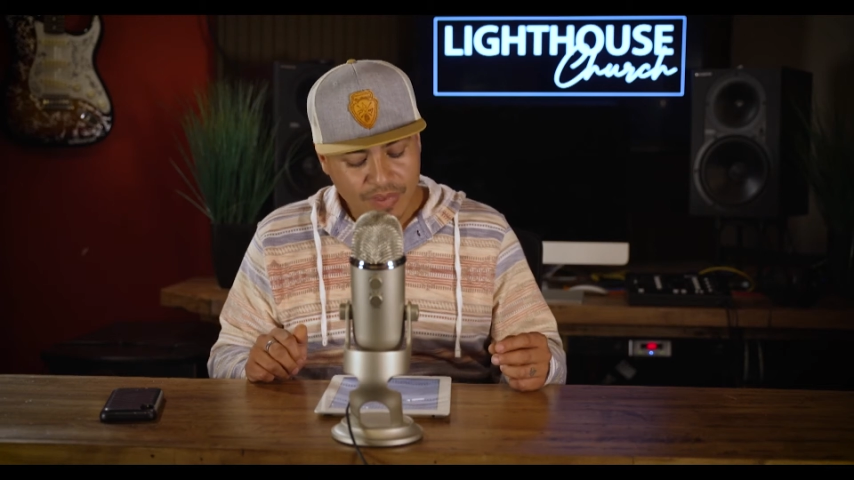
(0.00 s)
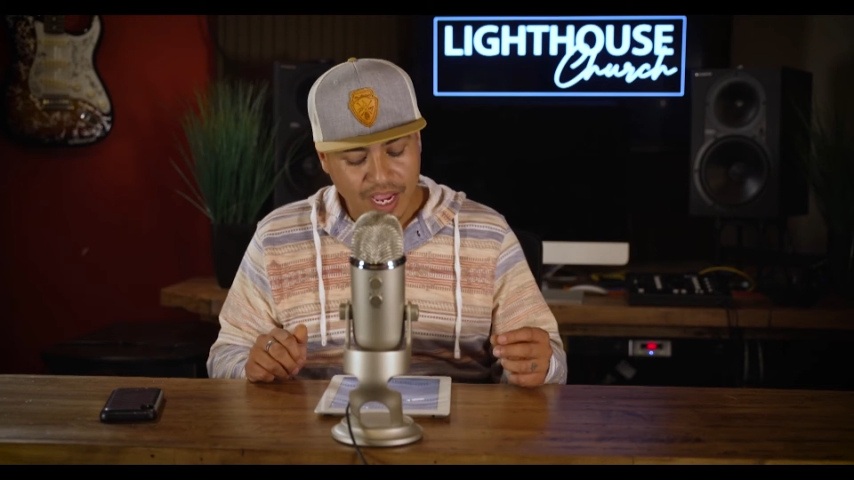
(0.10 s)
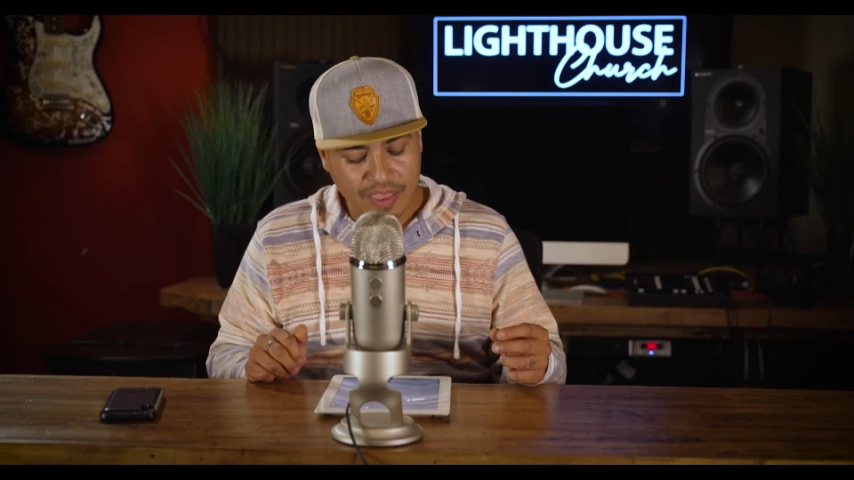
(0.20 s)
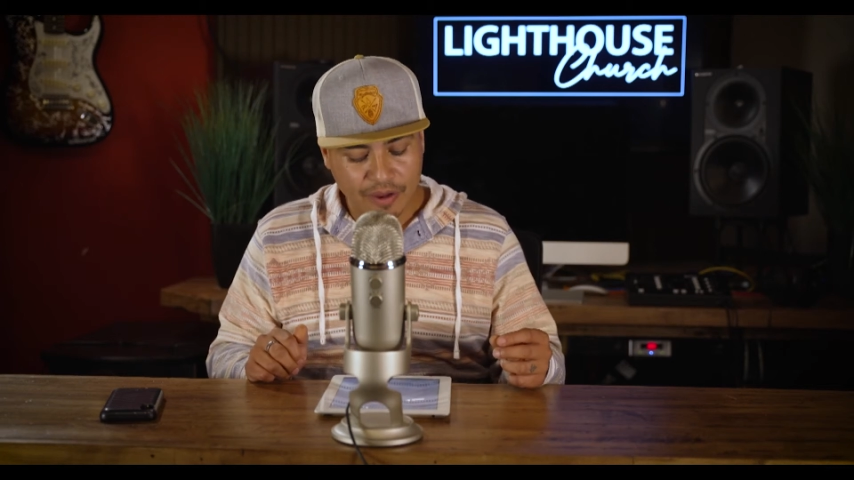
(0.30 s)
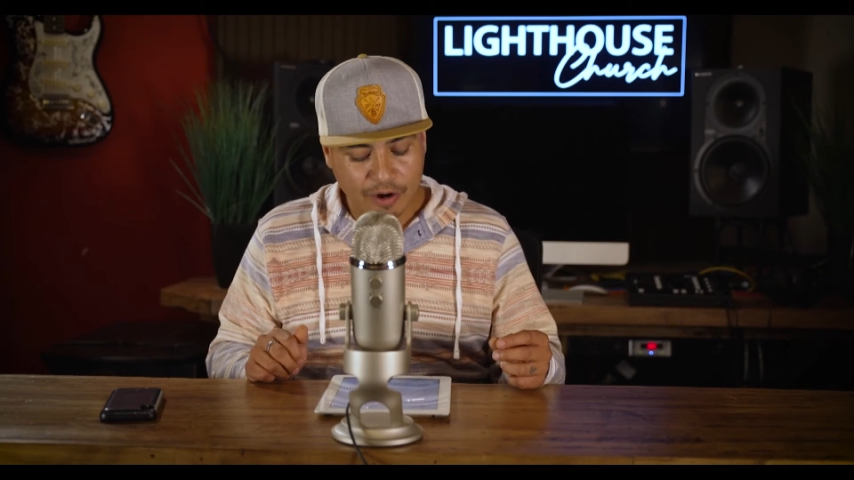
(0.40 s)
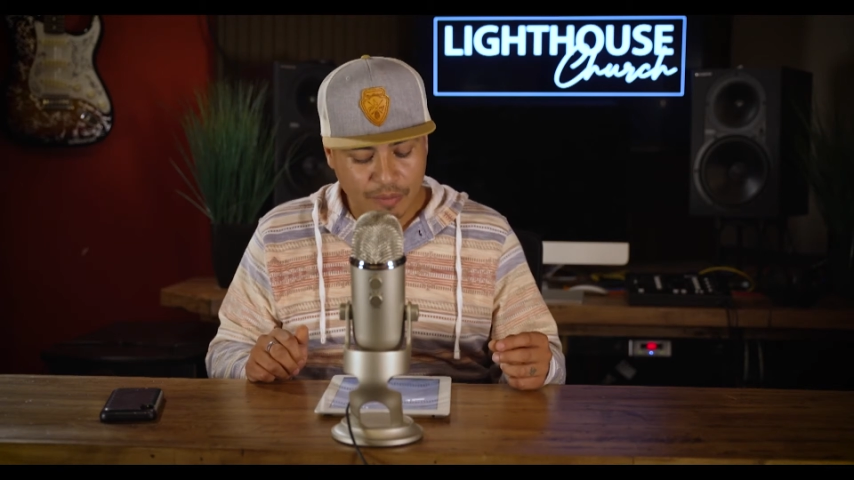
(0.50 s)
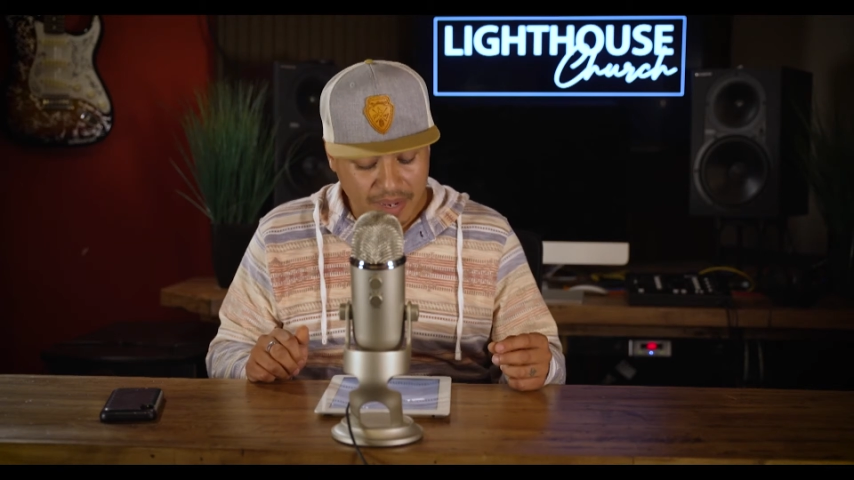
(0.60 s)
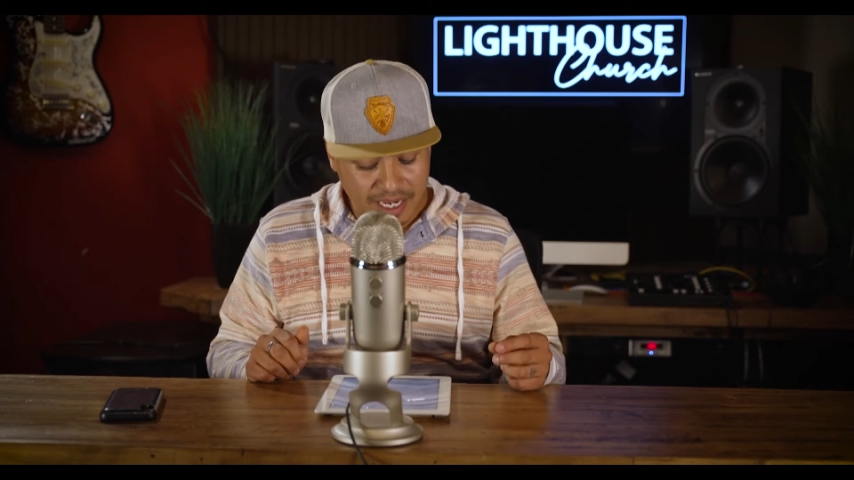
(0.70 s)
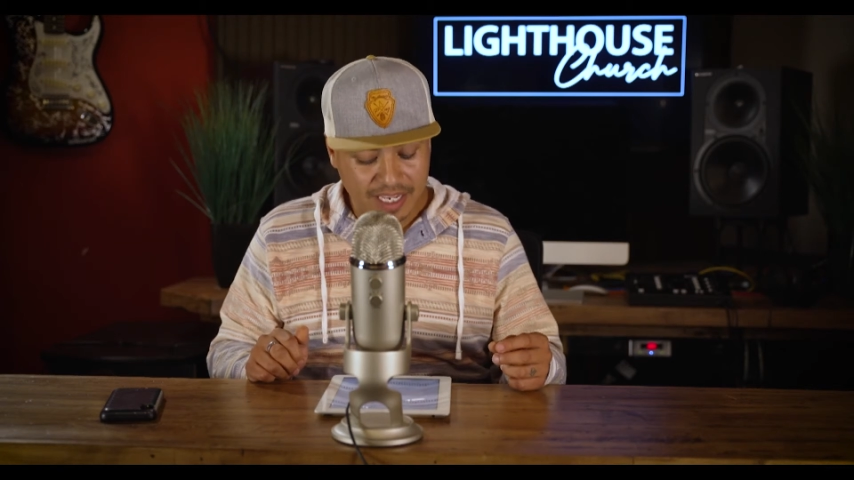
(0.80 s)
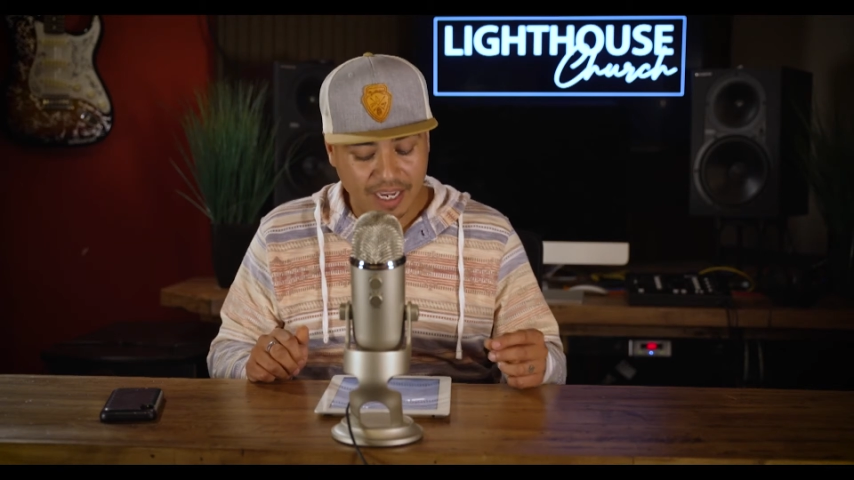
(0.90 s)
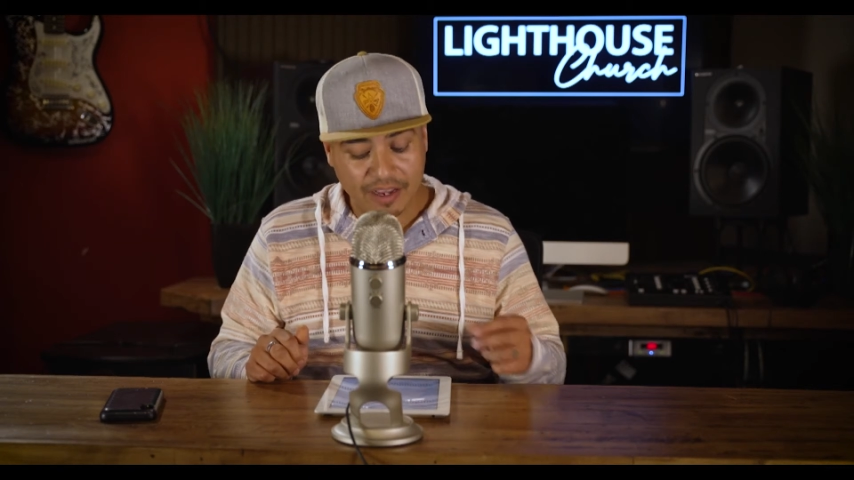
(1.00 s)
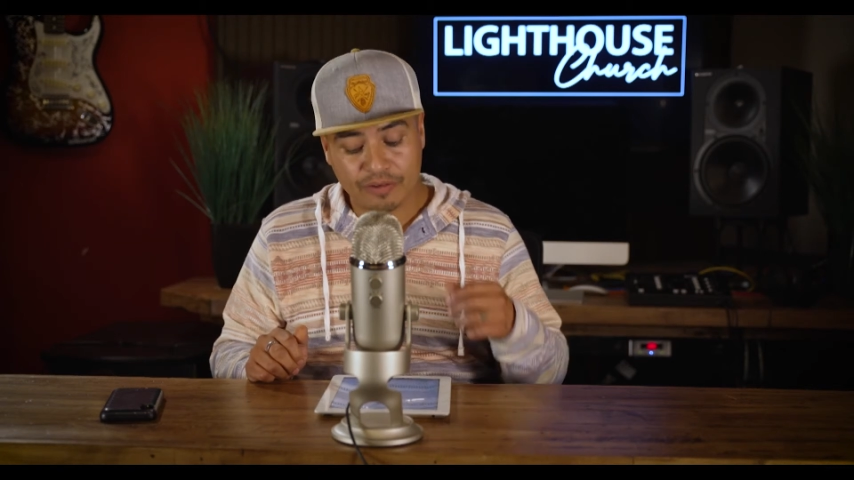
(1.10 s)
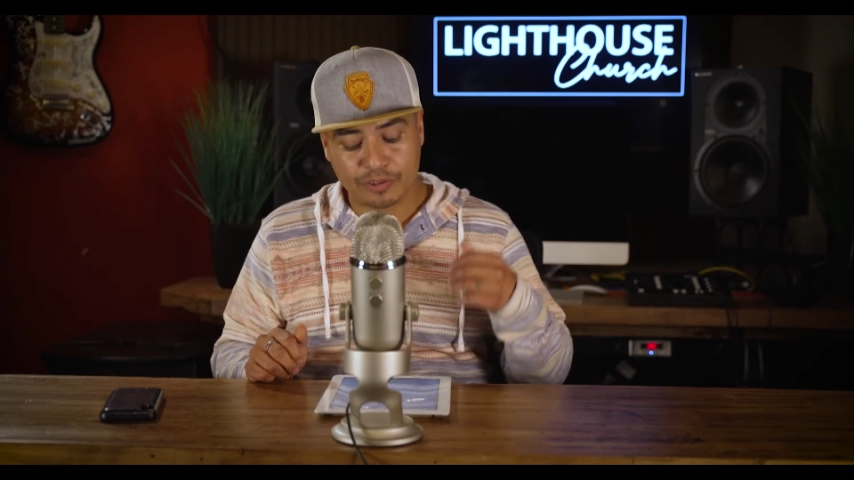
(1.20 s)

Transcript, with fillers: And there are many other